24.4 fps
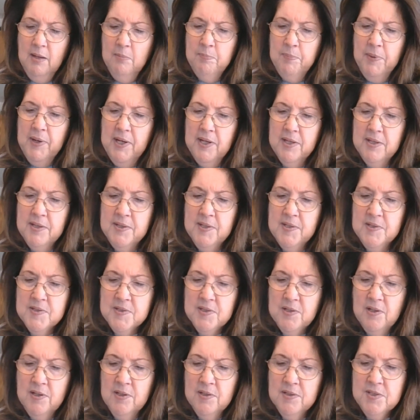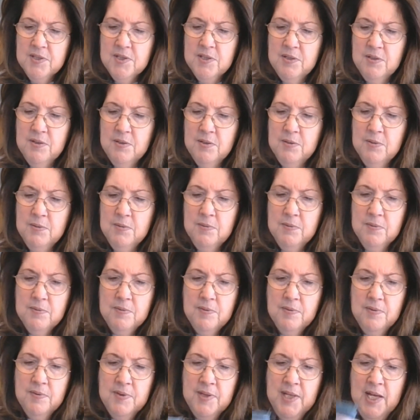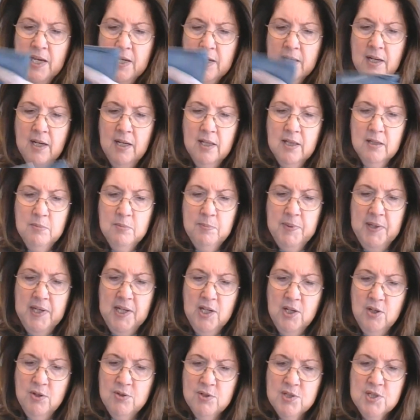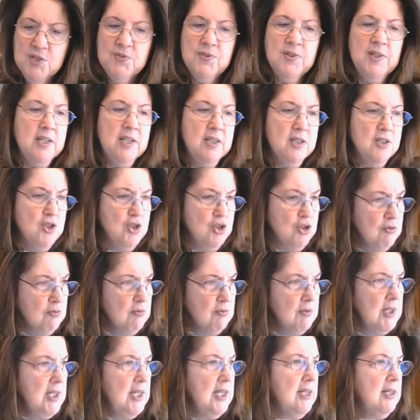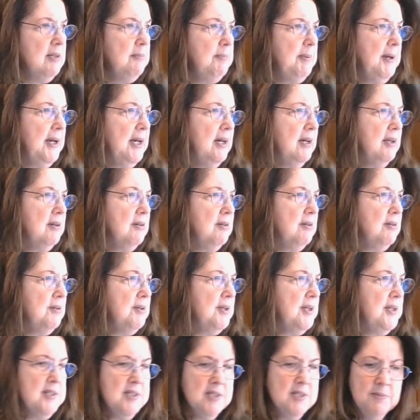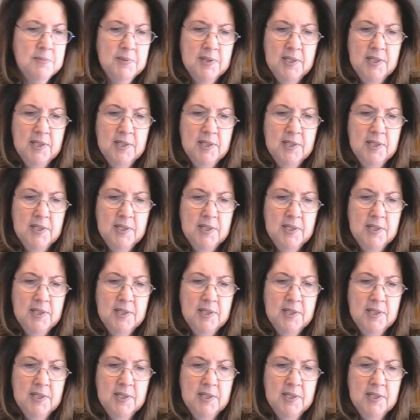But there's also that color being used for like the tree in the pattern and some